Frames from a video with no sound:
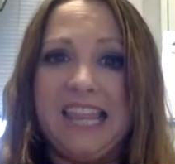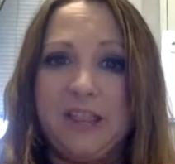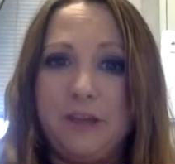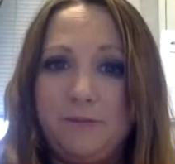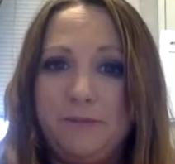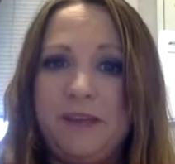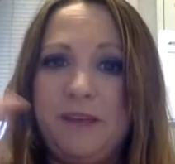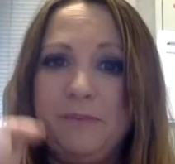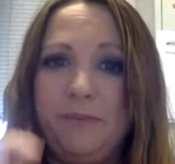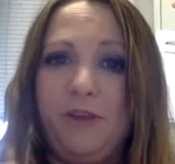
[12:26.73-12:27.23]
the
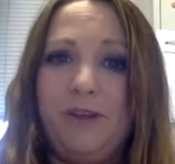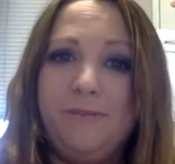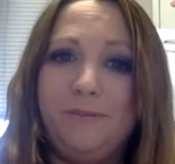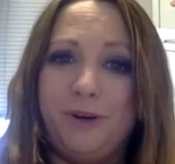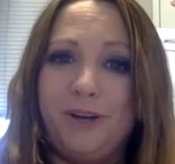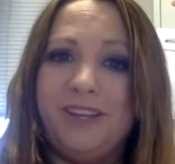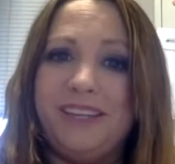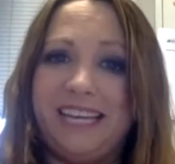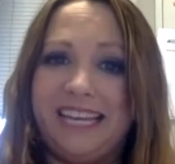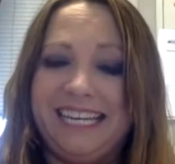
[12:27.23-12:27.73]
people in
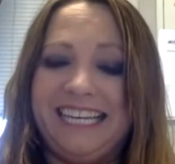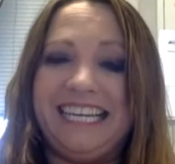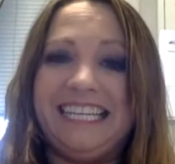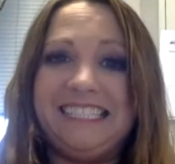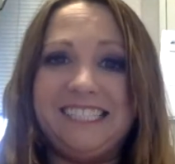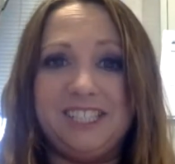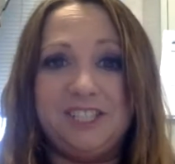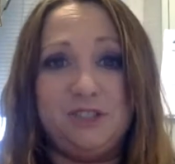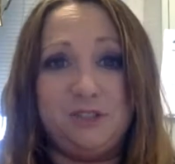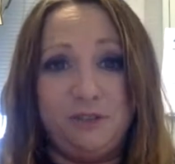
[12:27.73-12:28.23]
Berlin need
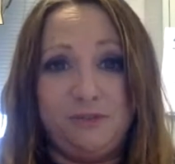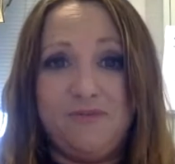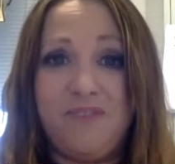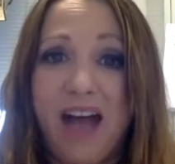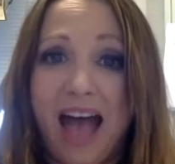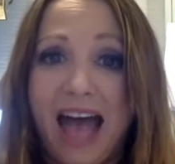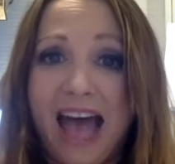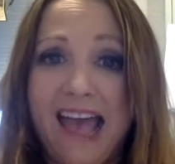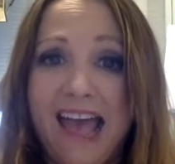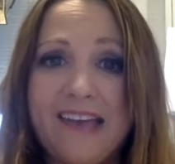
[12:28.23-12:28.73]
to
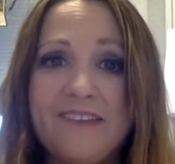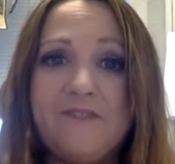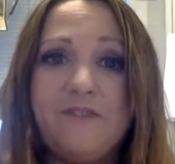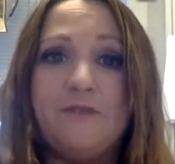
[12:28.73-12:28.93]
survive